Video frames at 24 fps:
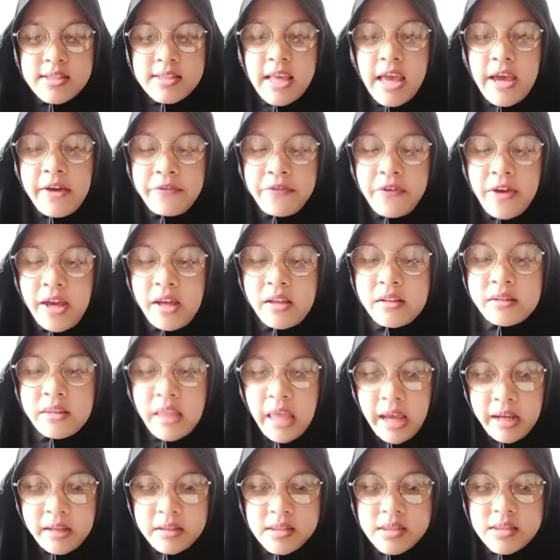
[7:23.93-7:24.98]

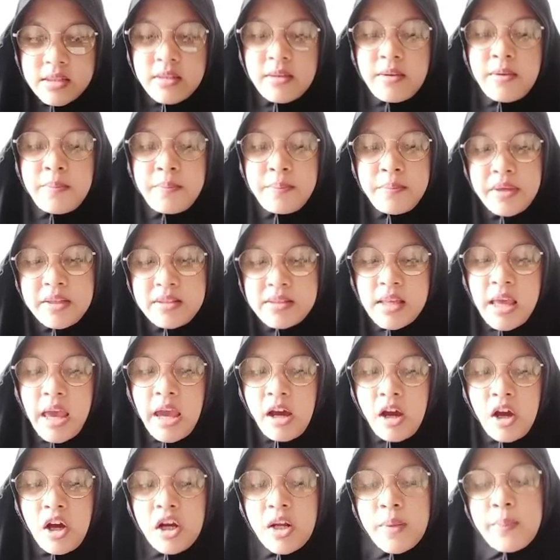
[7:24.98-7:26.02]
affects mixed
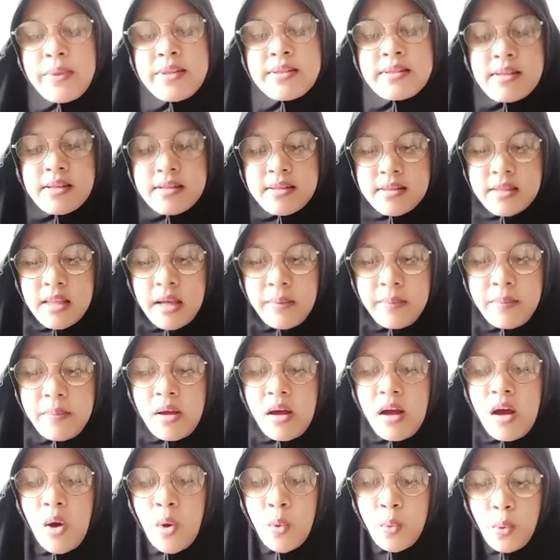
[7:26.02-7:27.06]
economic system.
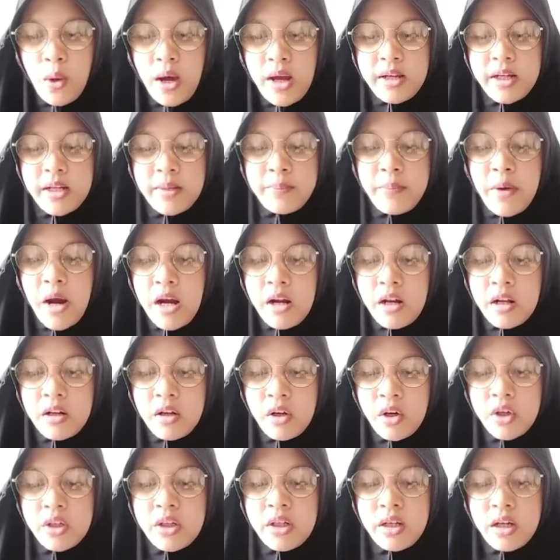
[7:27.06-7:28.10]
1. The burden
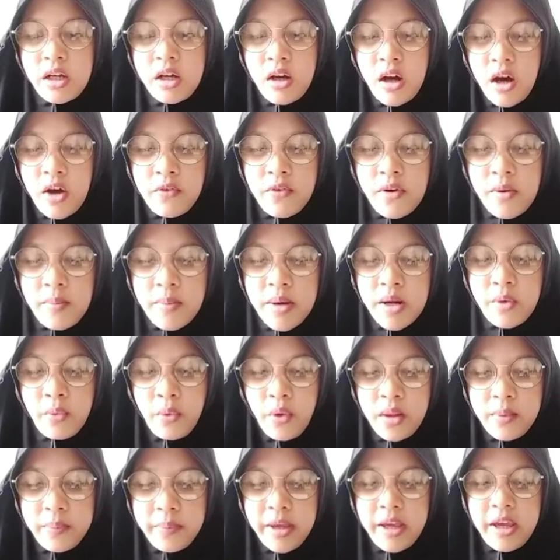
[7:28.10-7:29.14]
on the government
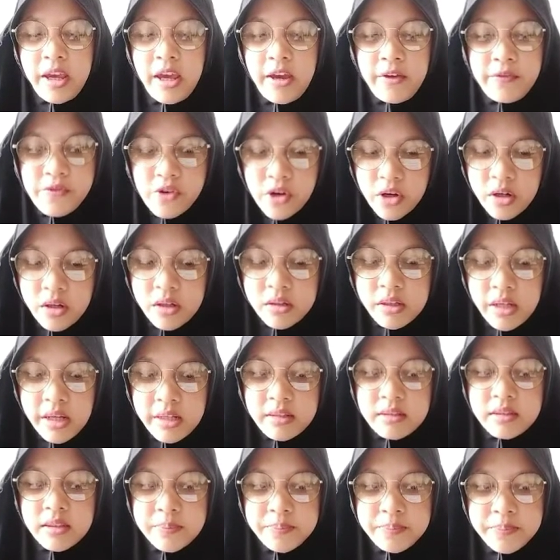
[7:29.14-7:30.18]
will be heavier
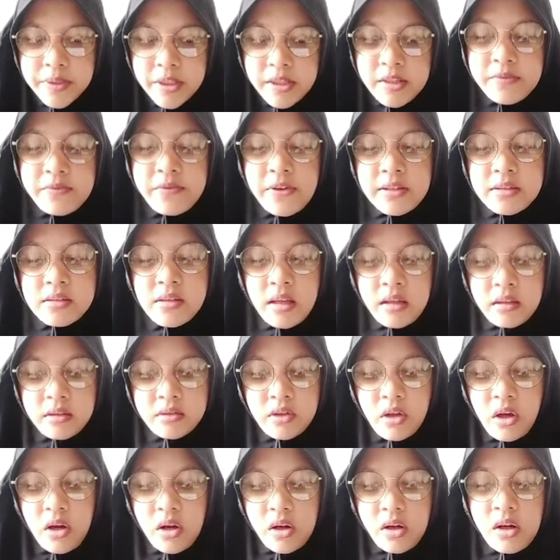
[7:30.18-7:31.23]
than the private
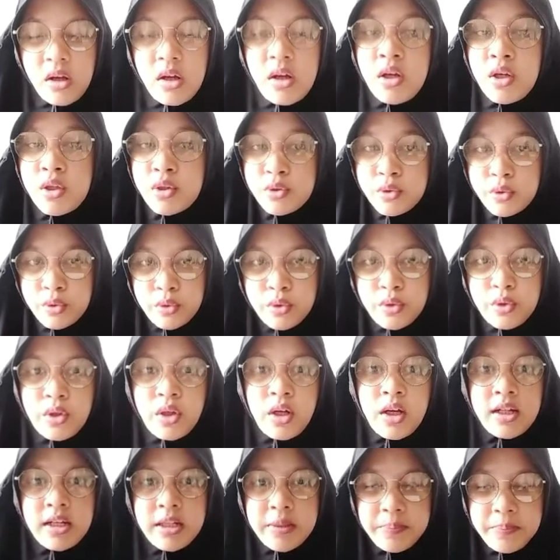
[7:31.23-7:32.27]
sector. 2.
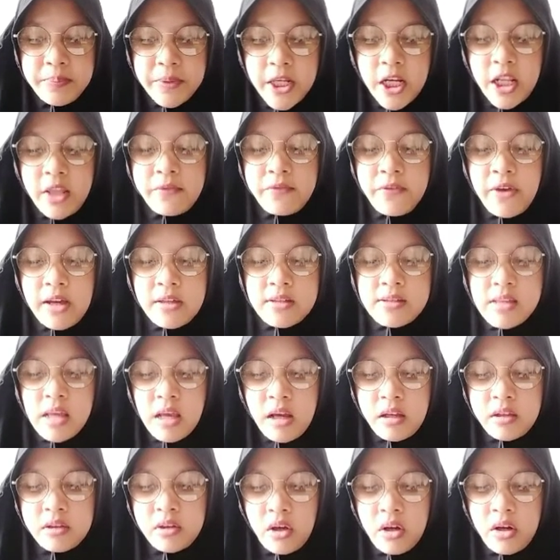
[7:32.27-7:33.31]
The private
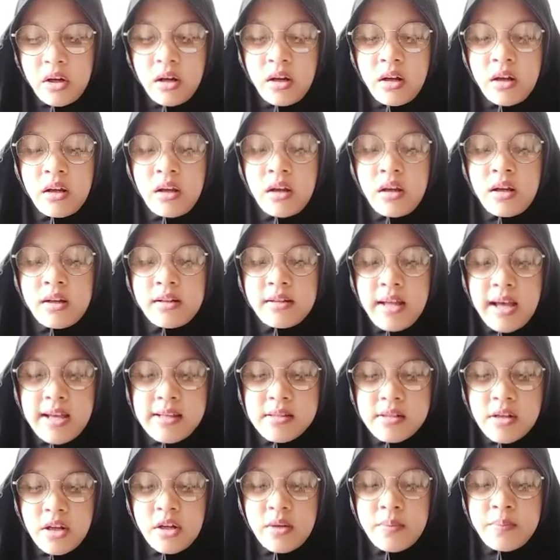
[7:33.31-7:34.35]
sector does
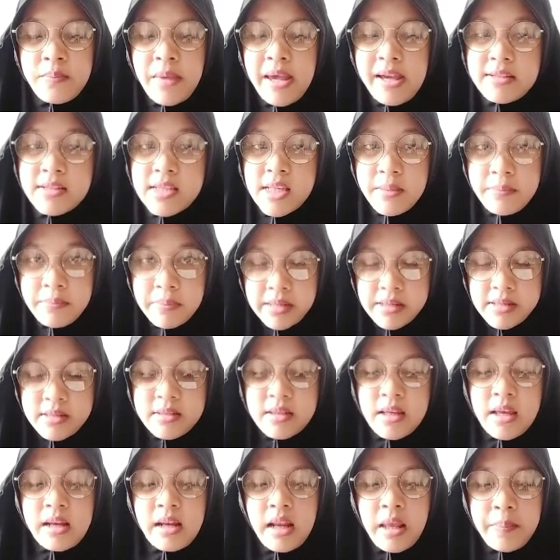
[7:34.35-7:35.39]
not maximize
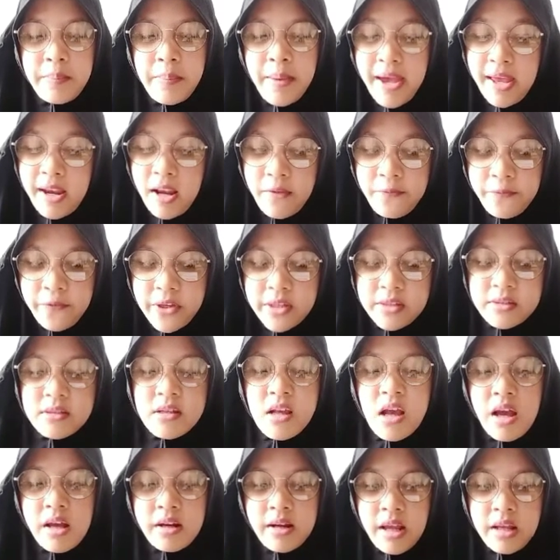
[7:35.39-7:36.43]
the benefits
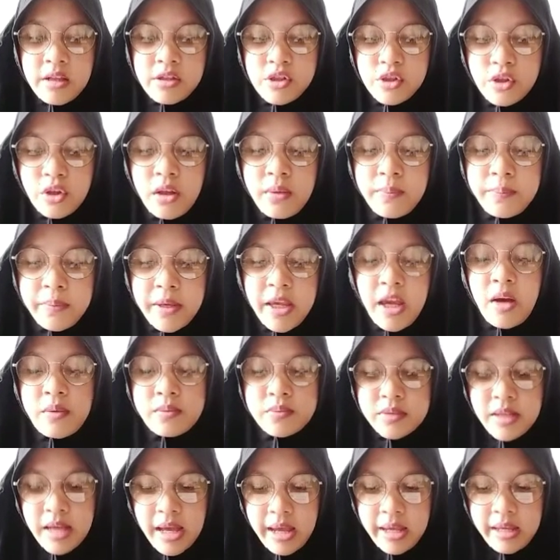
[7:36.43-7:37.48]
that should be
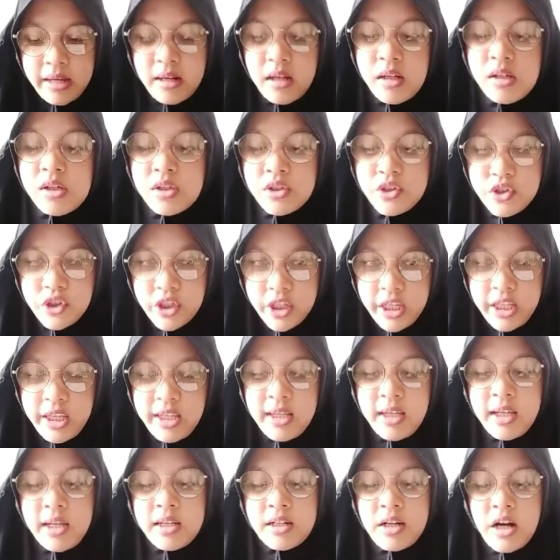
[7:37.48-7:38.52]
obtained. 3.
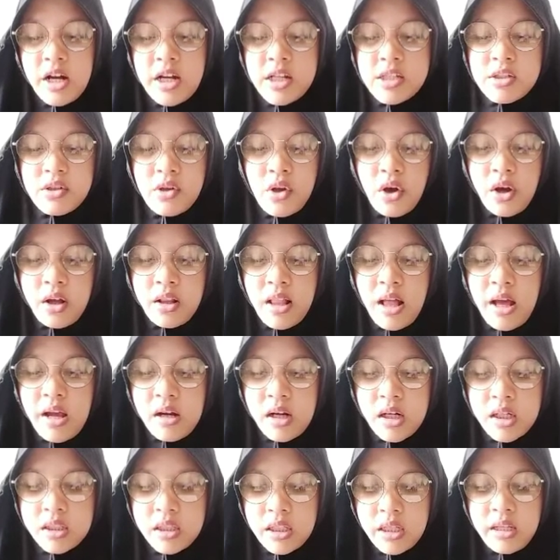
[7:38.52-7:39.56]
There is no
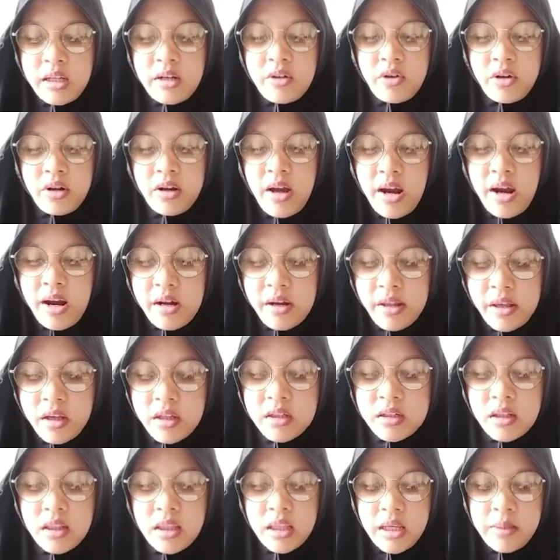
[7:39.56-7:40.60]
clarity regarding
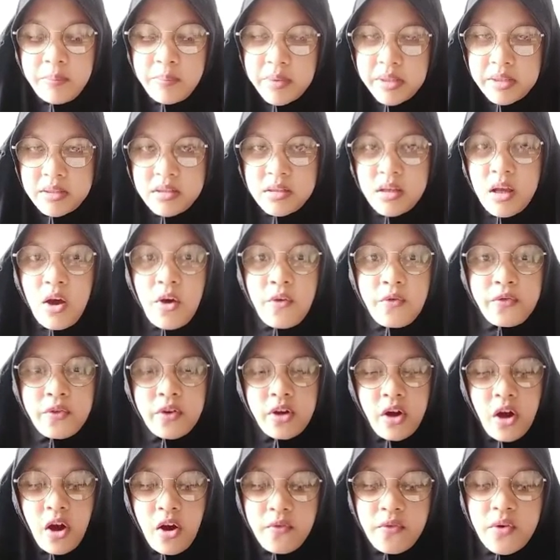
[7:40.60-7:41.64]
the limits of
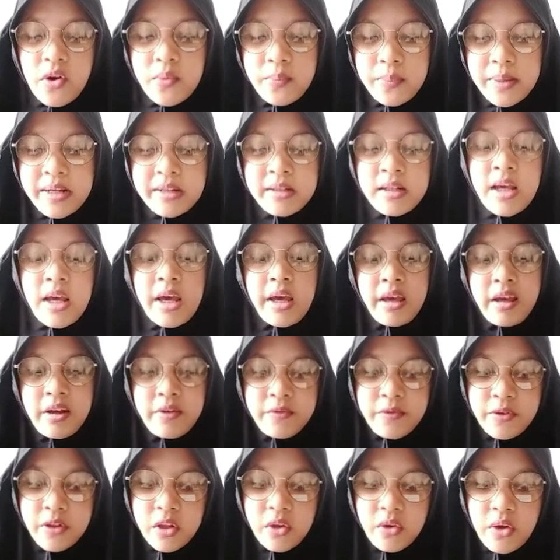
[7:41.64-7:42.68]
government
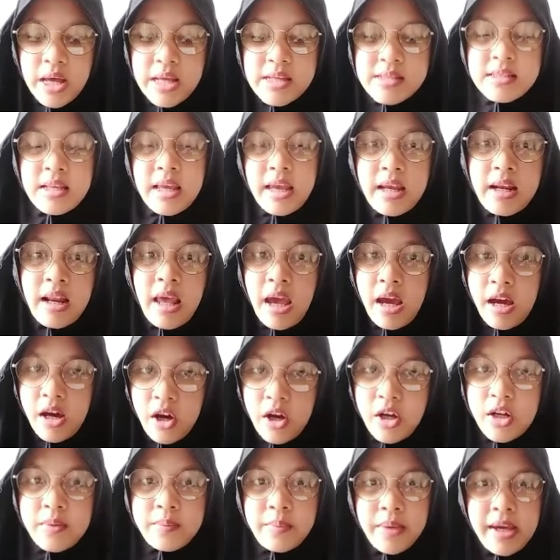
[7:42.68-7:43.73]
influence in
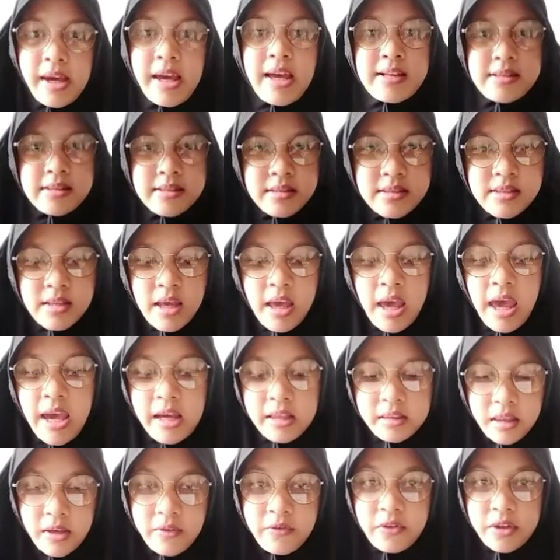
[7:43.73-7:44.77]
economic
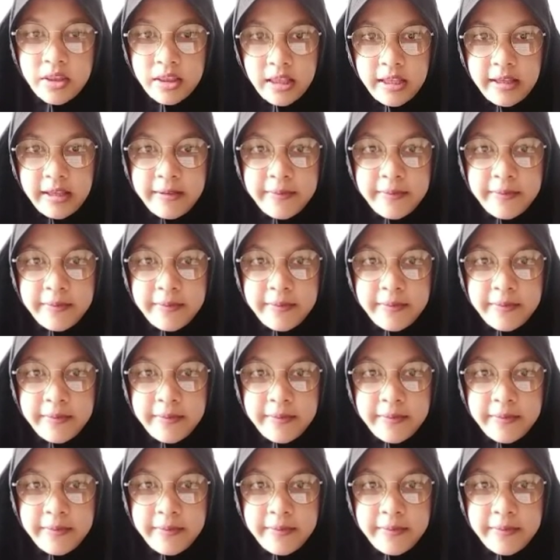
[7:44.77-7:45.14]
activity.